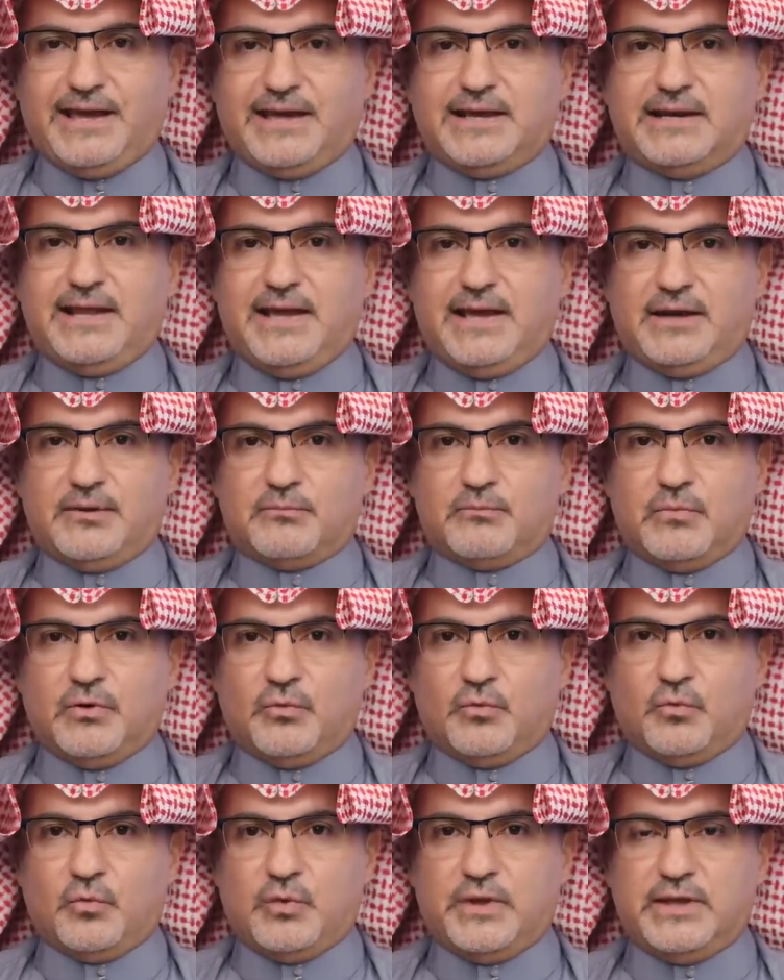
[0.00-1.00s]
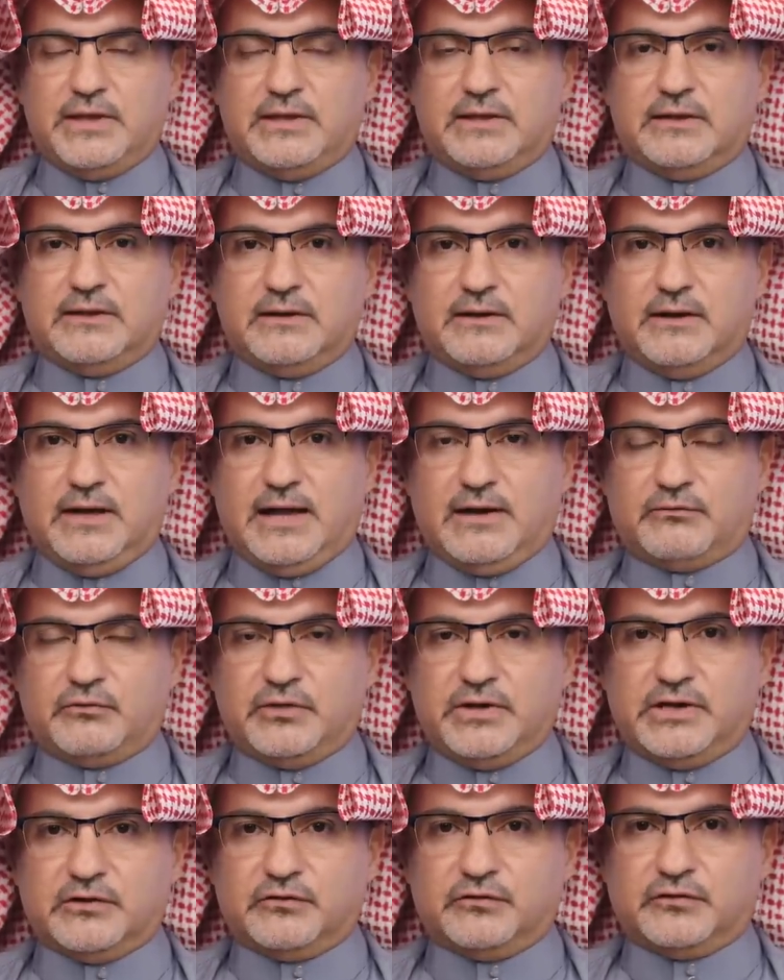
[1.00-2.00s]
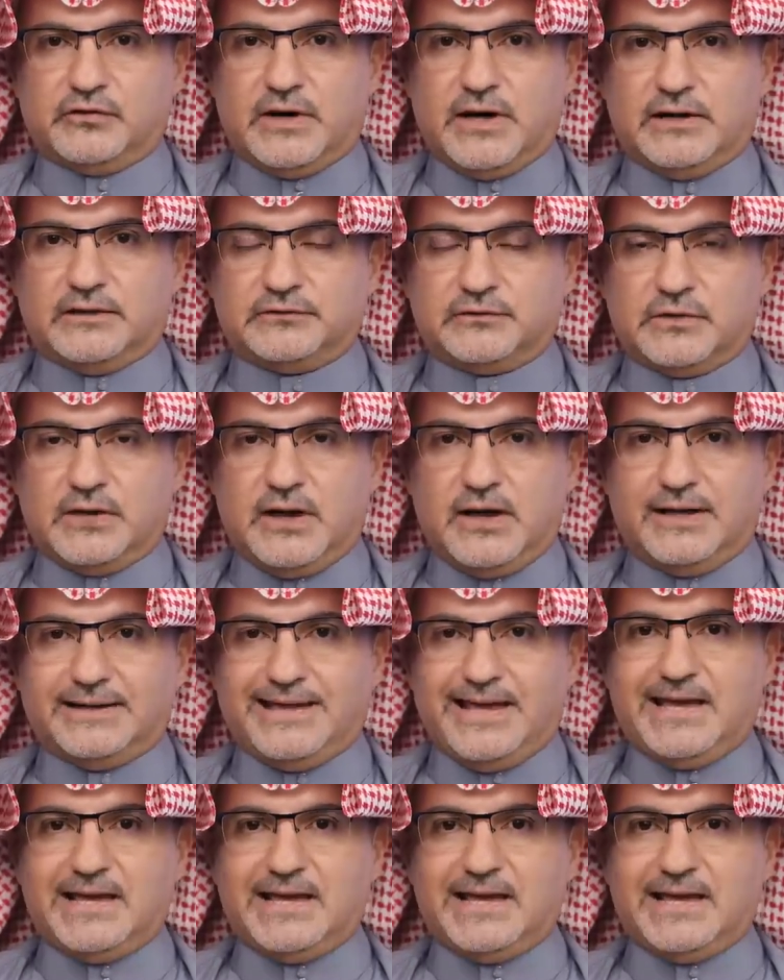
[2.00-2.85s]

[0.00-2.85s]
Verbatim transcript: In Him, we have reconciled to God.